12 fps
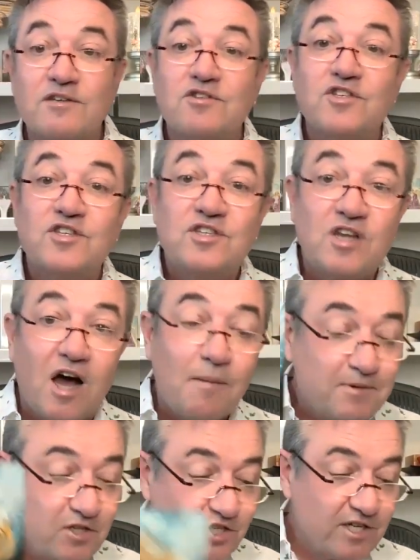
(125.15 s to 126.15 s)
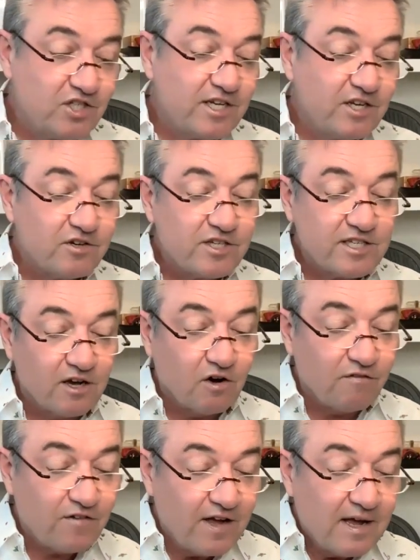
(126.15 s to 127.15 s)
So stop judging
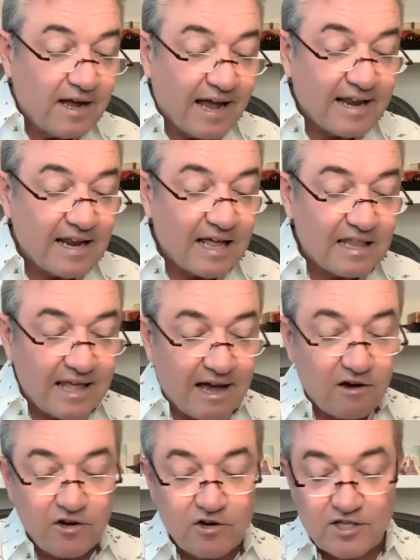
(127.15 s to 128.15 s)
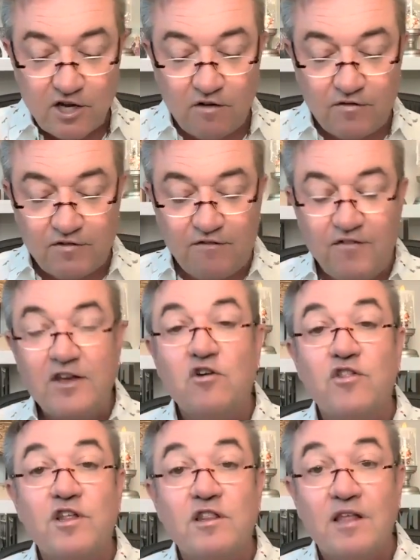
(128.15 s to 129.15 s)
yourself and allow yourself to
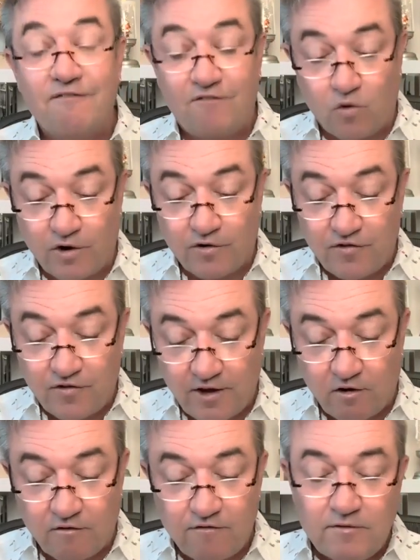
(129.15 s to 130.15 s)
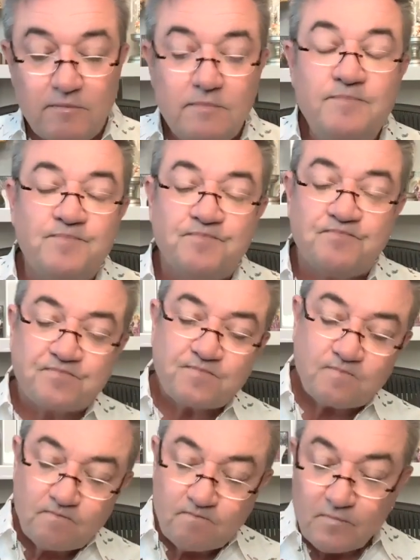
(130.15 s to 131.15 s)
feel the love for yourself.
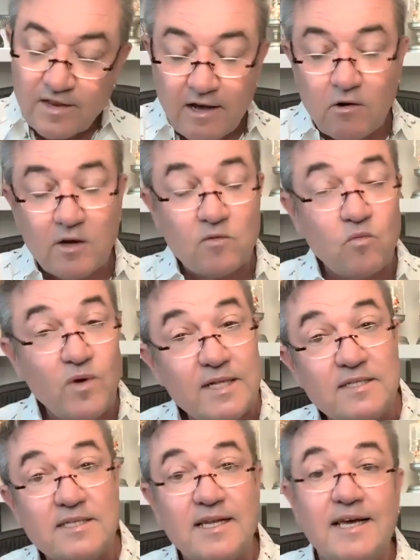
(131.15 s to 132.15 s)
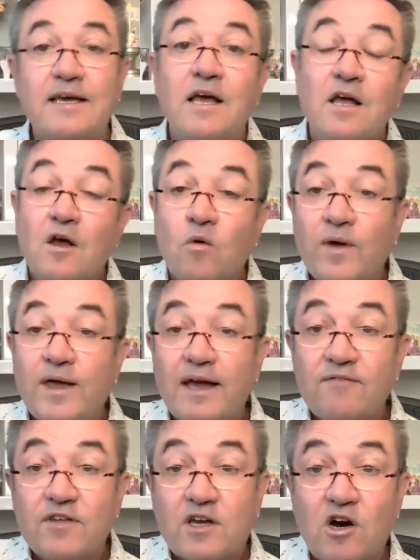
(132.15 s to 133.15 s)
Now, on Wednesday, we
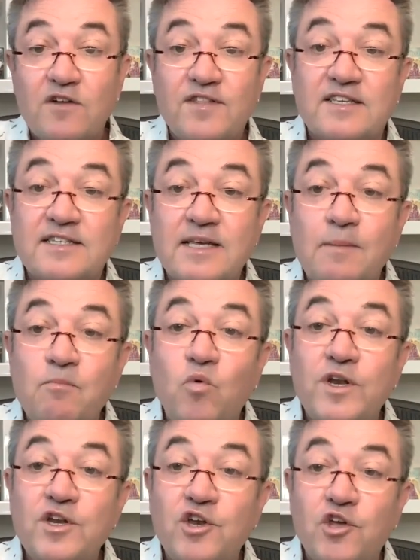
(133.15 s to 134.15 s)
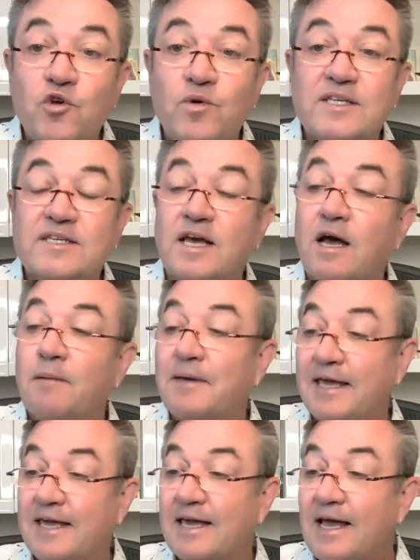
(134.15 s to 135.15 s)
have the card that someone new is
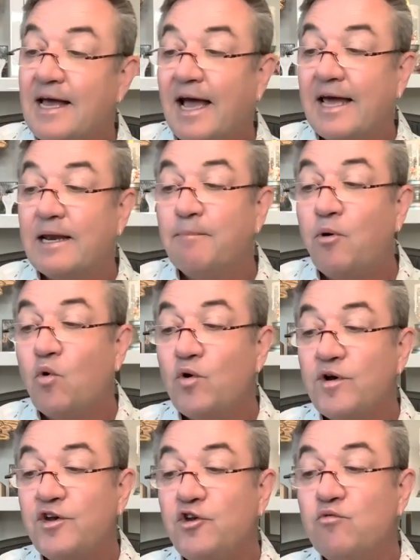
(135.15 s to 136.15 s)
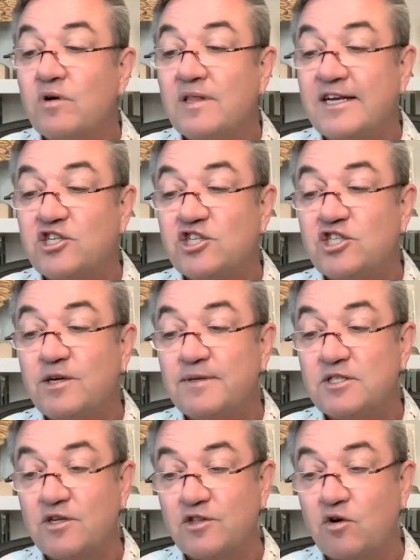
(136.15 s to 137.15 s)
coming. An important new relationship
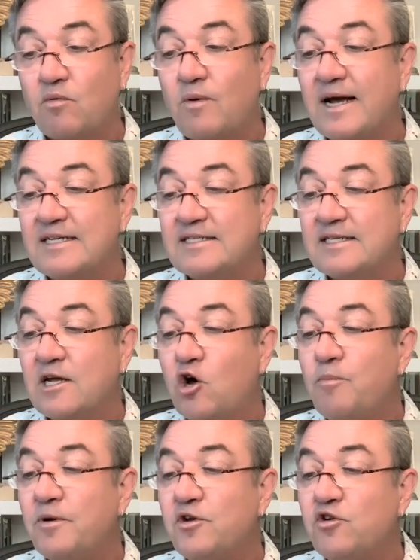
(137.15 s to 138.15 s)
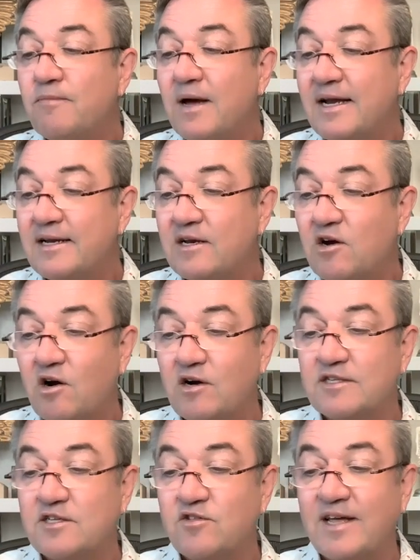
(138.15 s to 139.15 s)
is on the horizon. Open your mind and
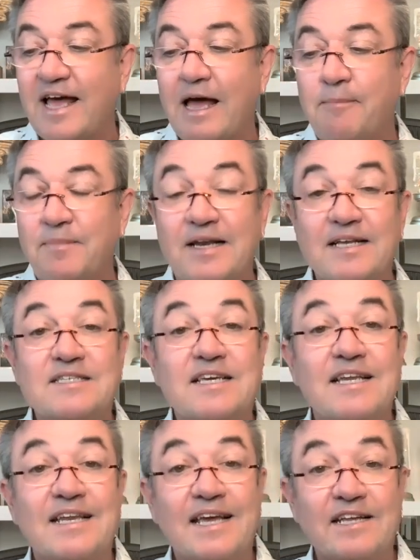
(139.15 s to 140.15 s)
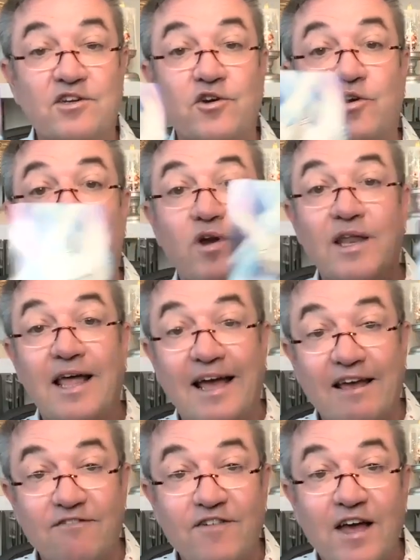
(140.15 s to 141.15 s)
heart so that happiness can enter your
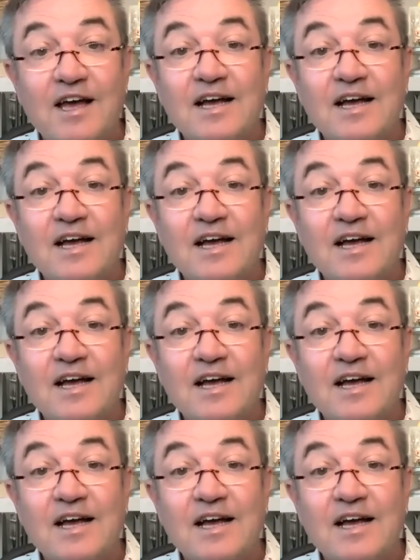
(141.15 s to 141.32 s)
life.